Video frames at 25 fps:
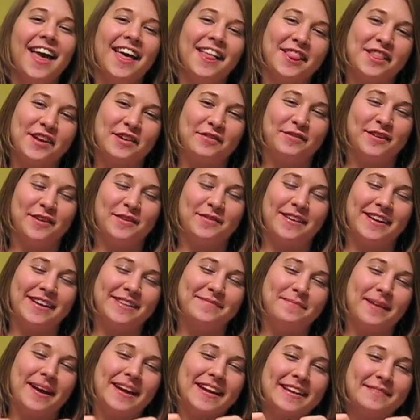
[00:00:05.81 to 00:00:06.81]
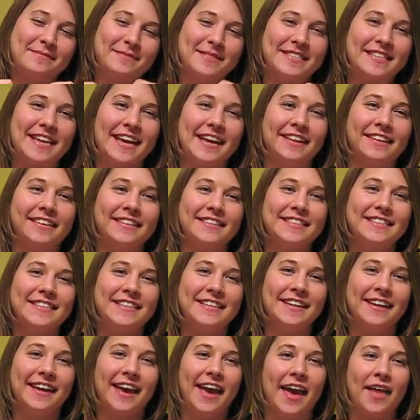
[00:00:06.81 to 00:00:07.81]
Hello everyone, my name is Caitlin
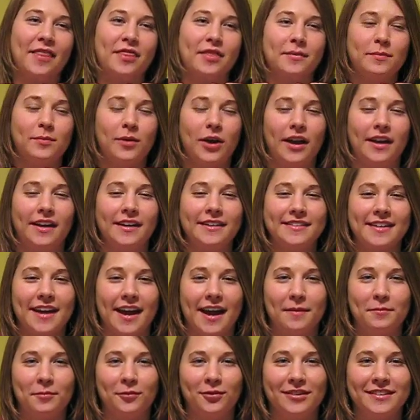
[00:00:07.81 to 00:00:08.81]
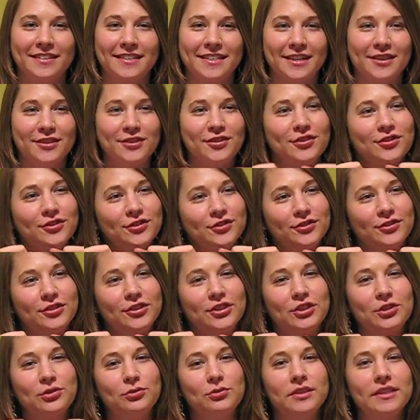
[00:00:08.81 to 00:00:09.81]
Teague and the product I'm going to introduce
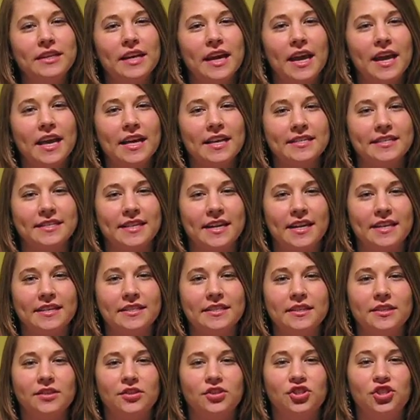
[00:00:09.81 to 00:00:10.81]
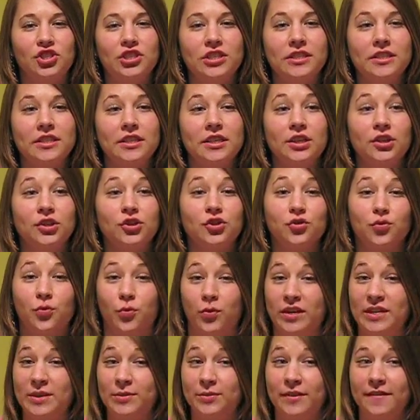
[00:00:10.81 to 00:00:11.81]
to you today is the Asics GT
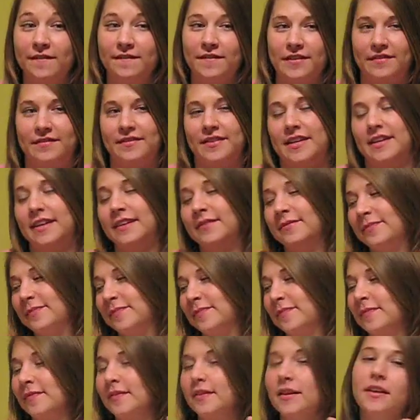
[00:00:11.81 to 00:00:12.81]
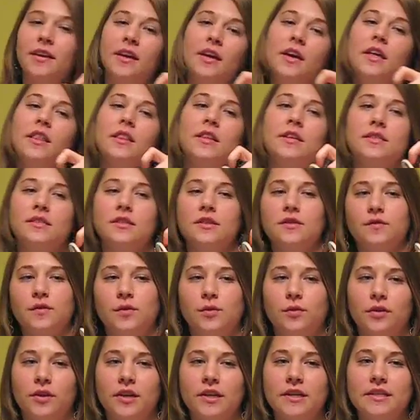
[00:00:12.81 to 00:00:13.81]
2150. This is
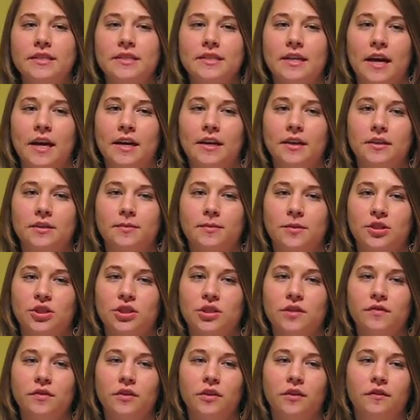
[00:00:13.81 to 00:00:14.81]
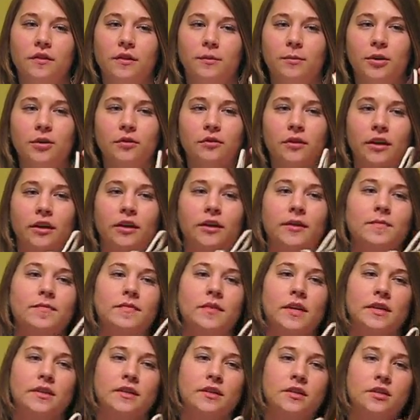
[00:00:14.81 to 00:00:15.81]
footwear designed especially for the female runner.
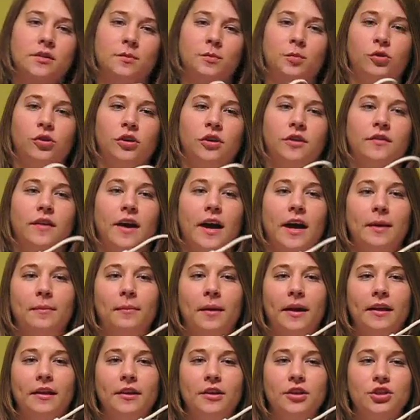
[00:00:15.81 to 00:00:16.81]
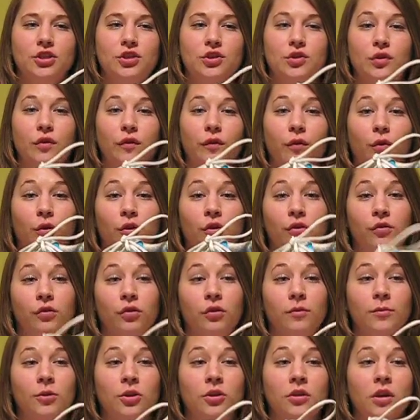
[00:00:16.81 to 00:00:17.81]
It's a supportive high mileage shoe for
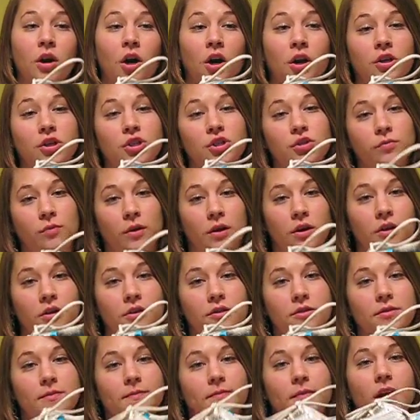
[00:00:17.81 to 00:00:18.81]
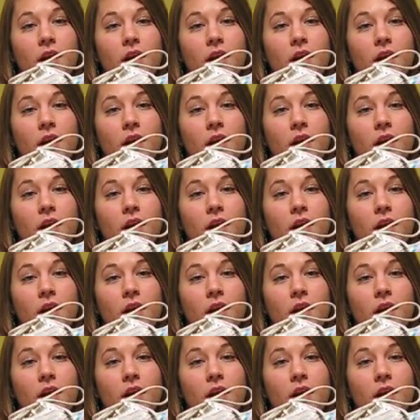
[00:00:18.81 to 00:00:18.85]
normal arched runners.